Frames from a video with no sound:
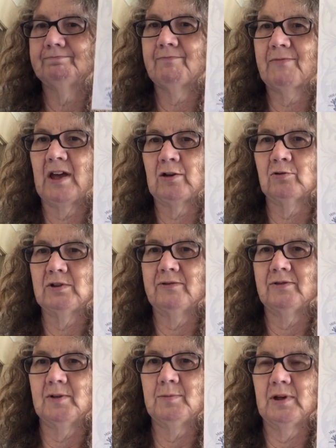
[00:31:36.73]
that'll
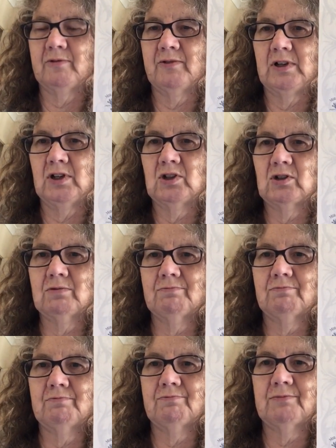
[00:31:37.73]
definitely be a finish.
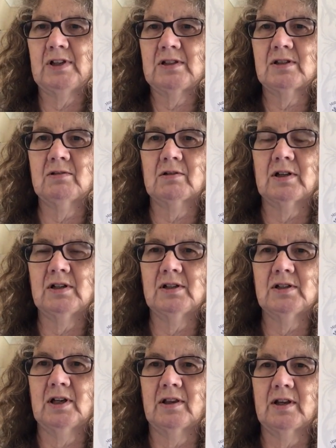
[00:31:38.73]
That's not going
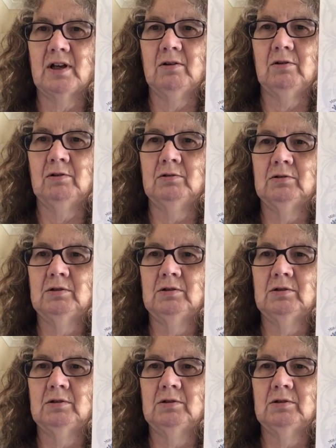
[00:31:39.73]
to take that long.